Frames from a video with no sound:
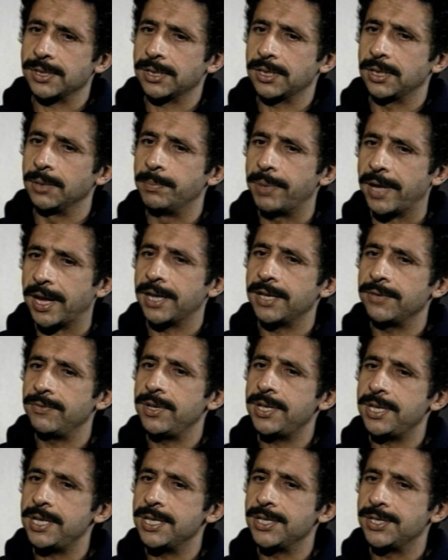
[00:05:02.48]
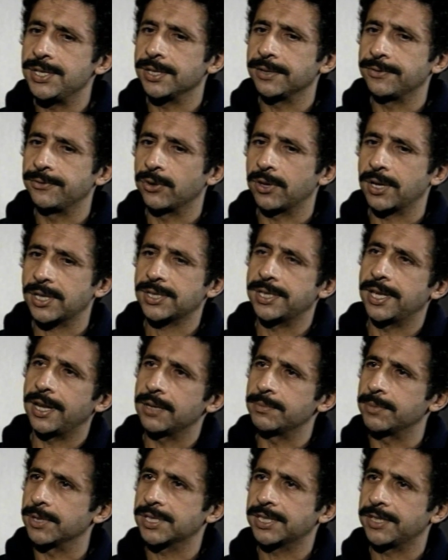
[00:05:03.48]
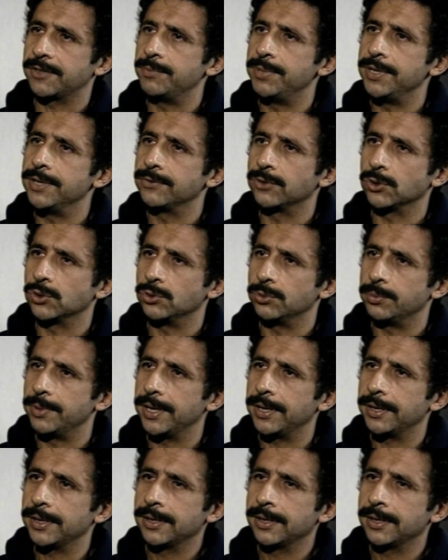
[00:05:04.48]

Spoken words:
comparatively easier for us than it must have been for Dubey.